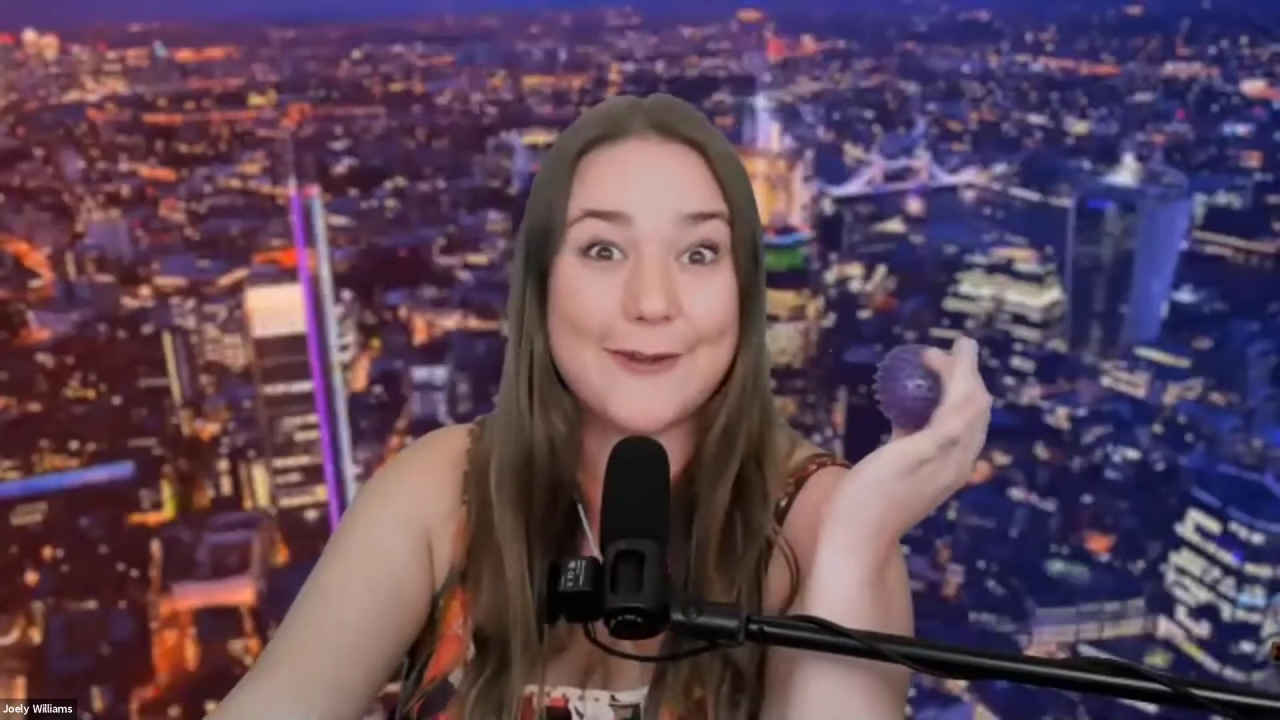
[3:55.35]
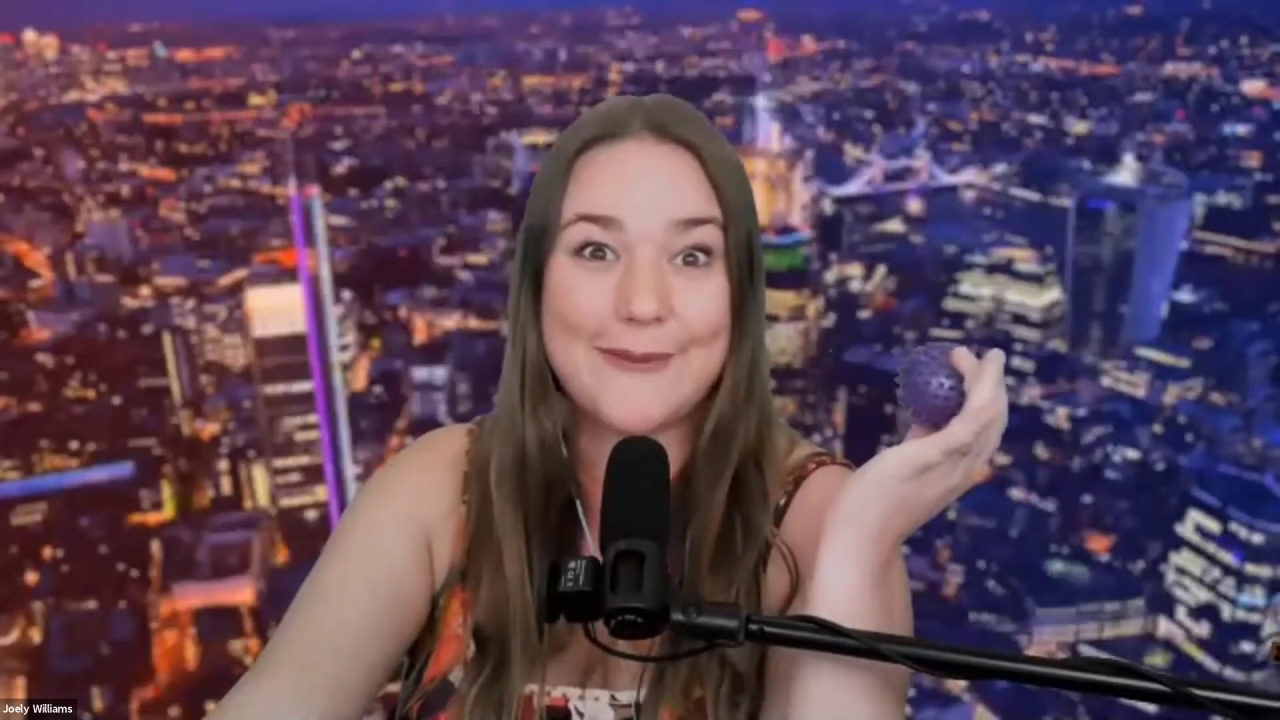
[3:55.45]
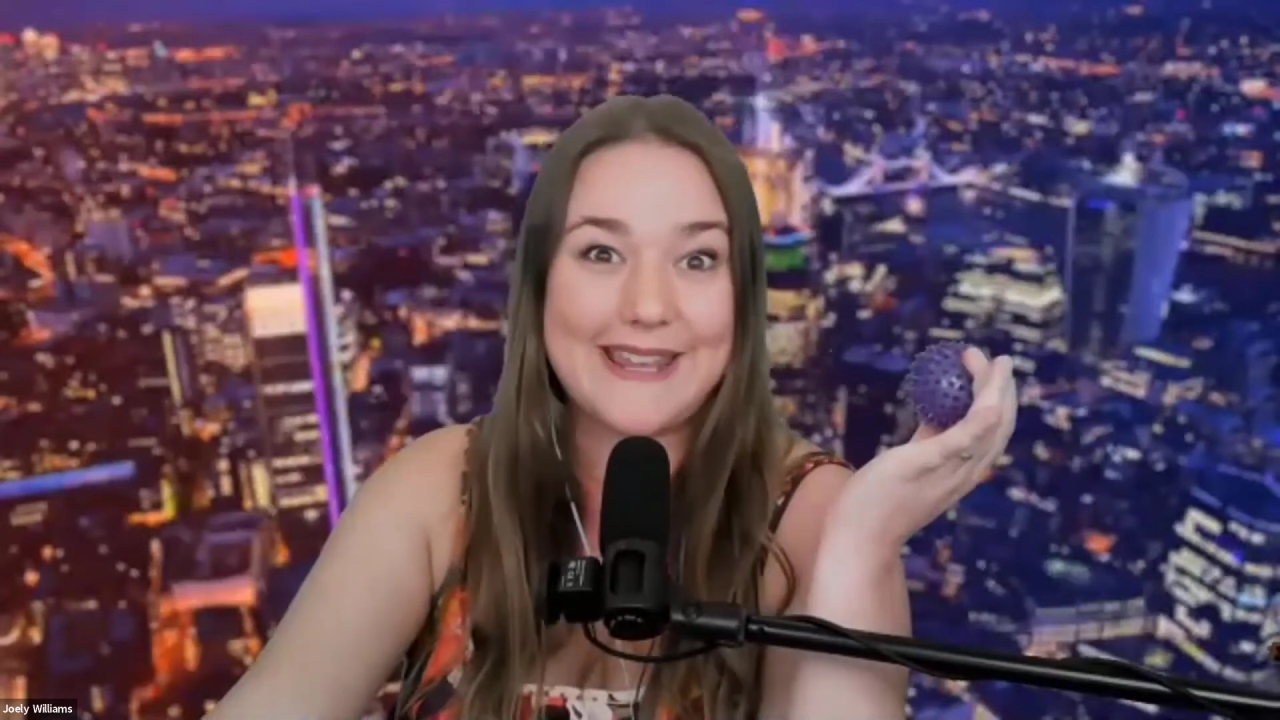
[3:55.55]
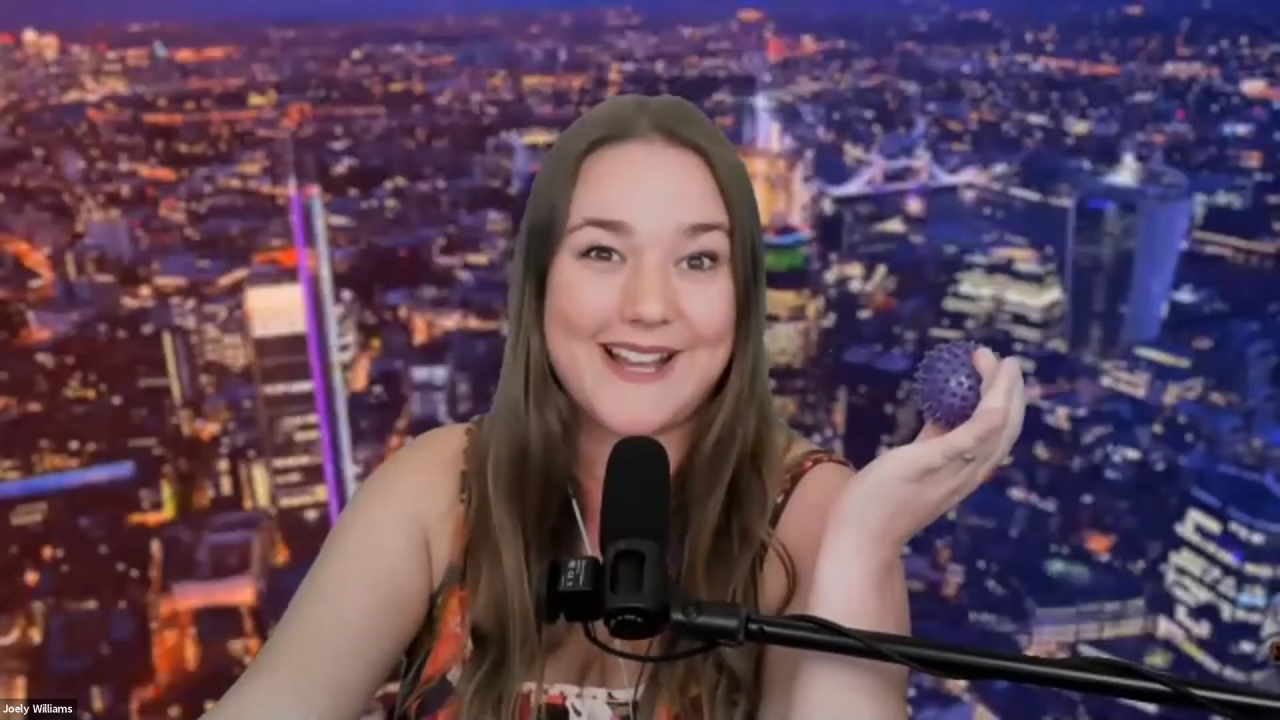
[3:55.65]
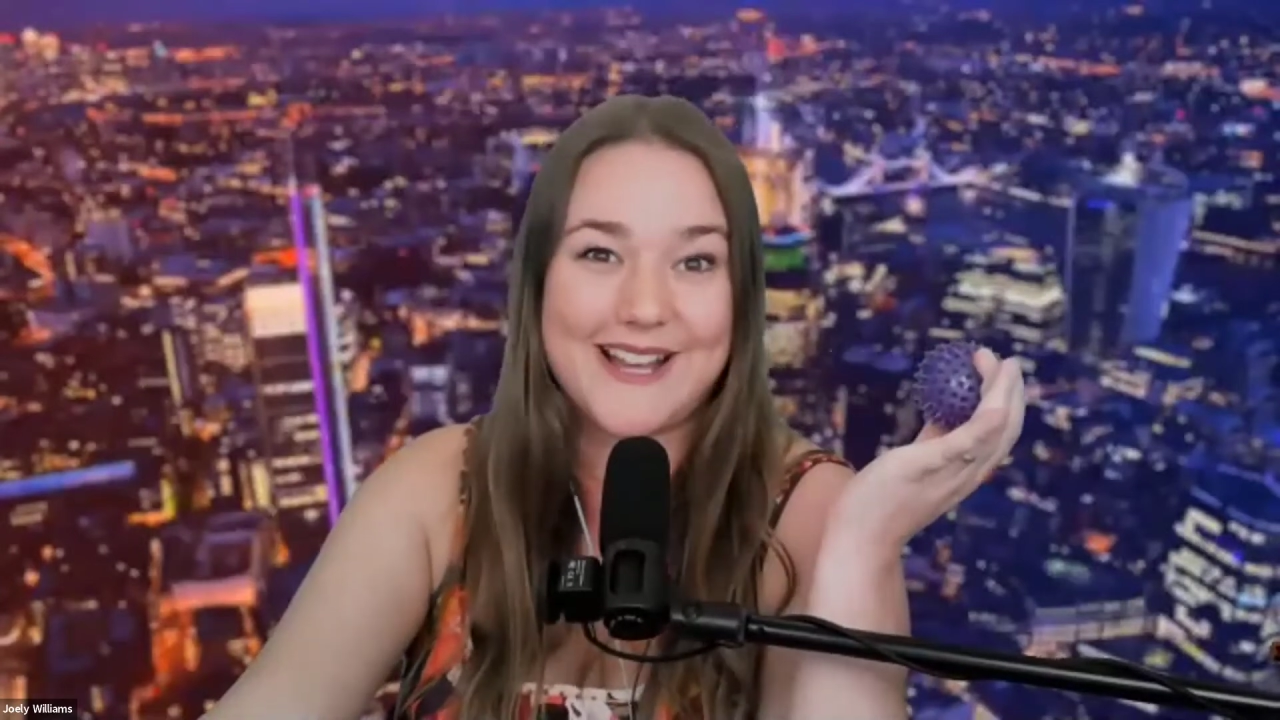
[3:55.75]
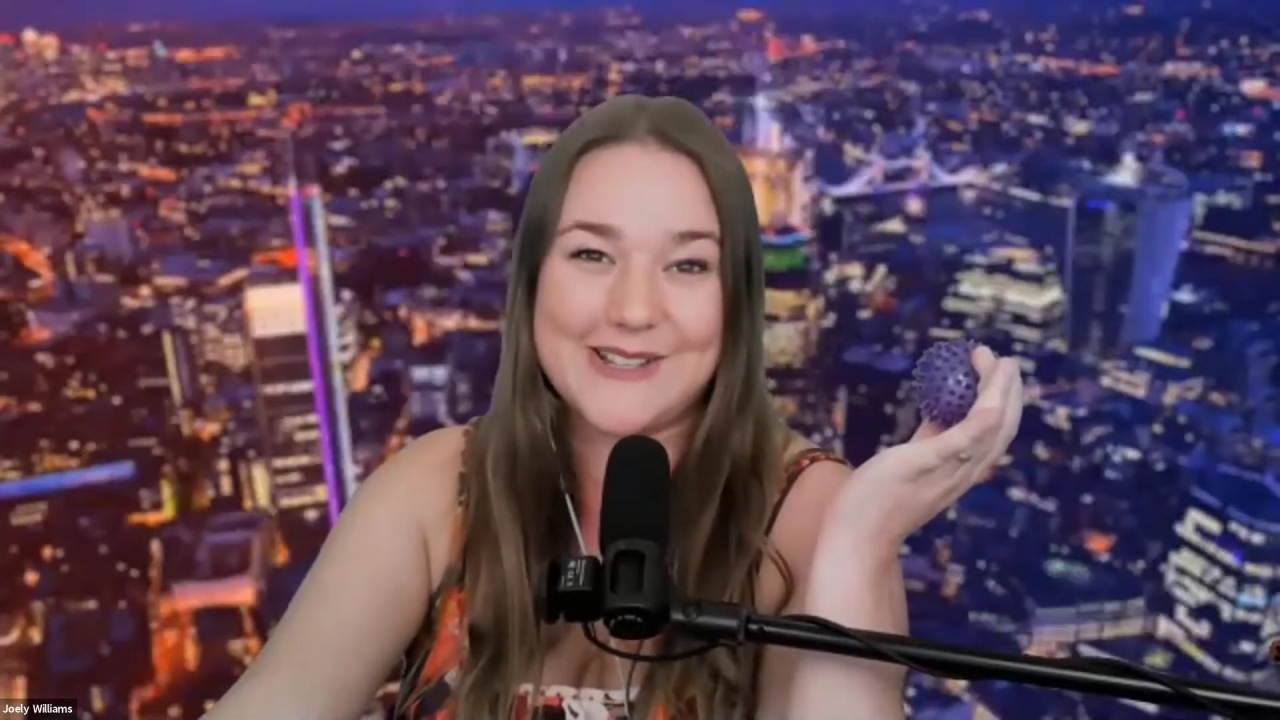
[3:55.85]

make eye